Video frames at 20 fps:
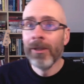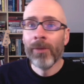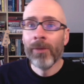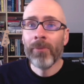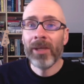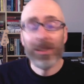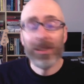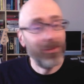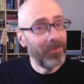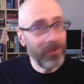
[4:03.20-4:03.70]

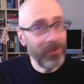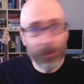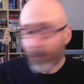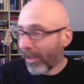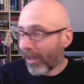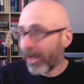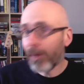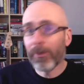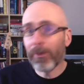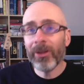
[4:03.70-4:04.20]
because you
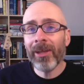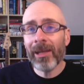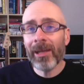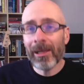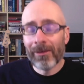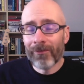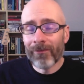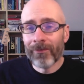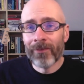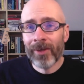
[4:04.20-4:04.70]
better
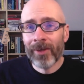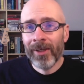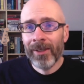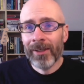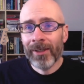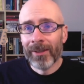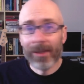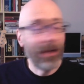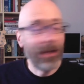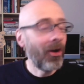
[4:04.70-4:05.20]
believe
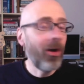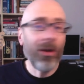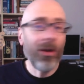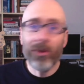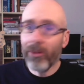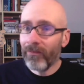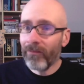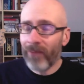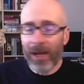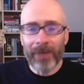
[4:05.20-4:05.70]
that
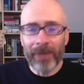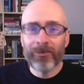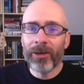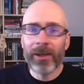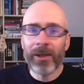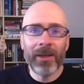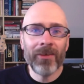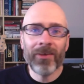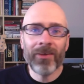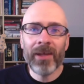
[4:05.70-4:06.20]
all the
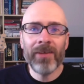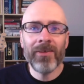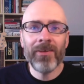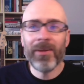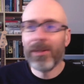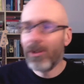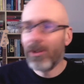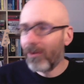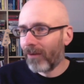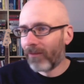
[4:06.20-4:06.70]
fact-checking sites
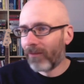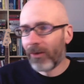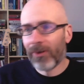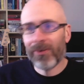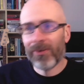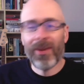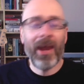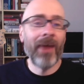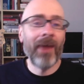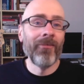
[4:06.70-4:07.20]
in the
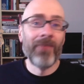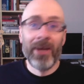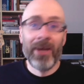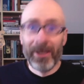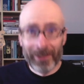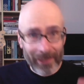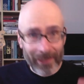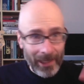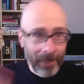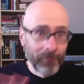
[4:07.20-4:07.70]
universe have
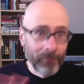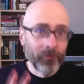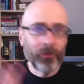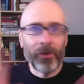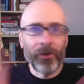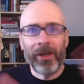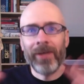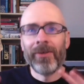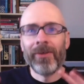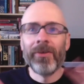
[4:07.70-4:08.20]

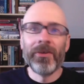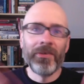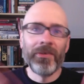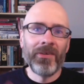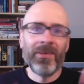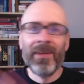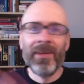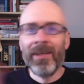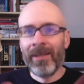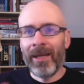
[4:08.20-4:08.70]

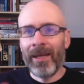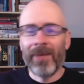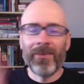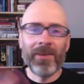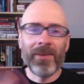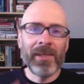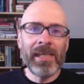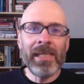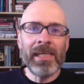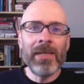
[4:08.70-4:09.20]
chemtrails
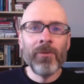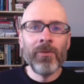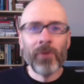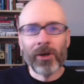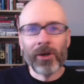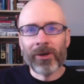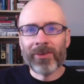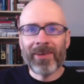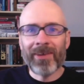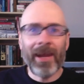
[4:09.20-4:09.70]
as the
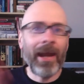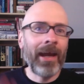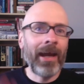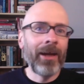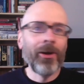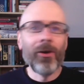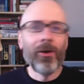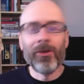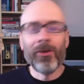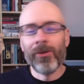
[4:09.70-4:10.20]
keyword
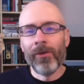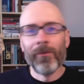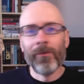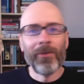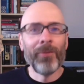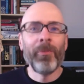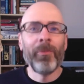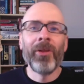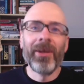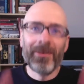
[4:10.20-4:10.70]
tag all over
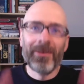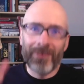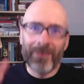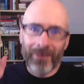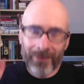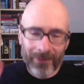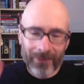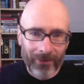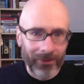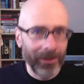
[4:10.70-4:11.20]
the place,
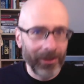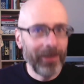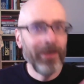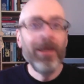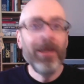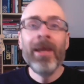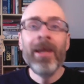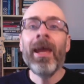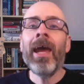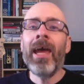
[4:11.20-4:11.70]
so
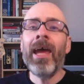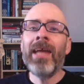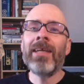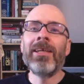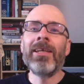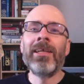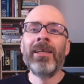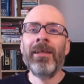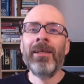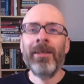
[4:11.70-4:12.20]
that
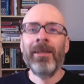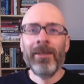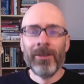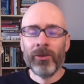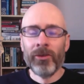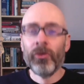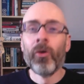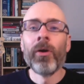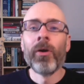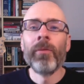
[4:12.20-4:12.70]
any
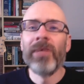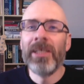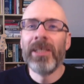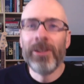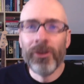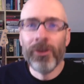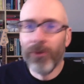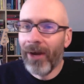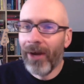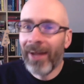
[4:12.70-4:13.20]

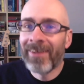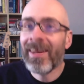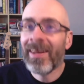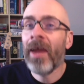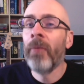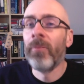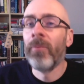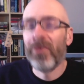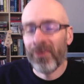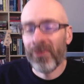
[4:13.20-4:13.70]
normie who
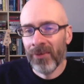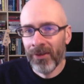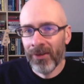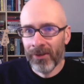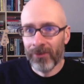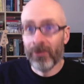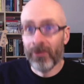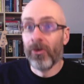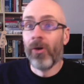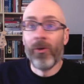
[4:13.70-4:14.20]
attempts
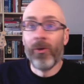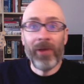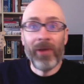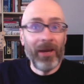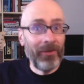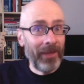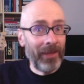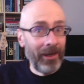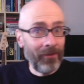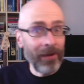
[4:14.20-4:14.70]
to go
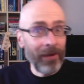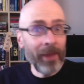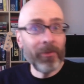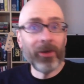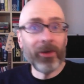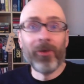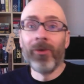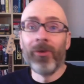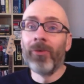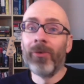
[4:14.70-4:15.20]
down that
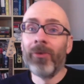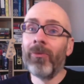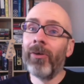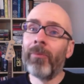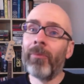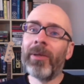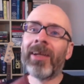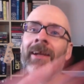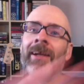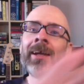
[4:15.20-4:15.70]
rabbit hole will
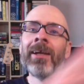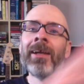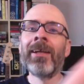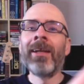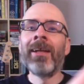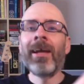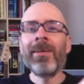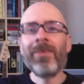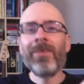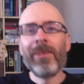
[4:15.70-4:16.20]
be
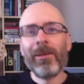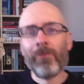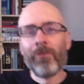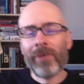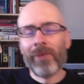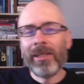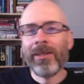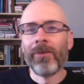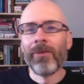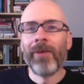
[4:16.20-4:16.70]
nicely
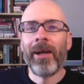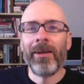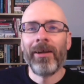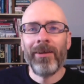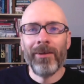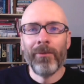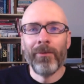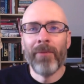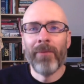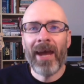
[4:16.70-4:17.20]

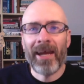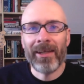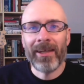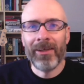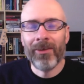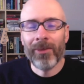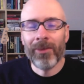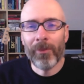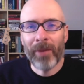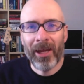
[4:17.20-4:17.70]
redirected back
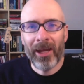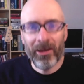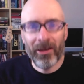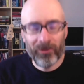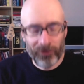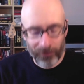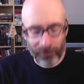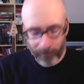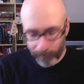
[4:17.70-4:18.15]
into the pasture.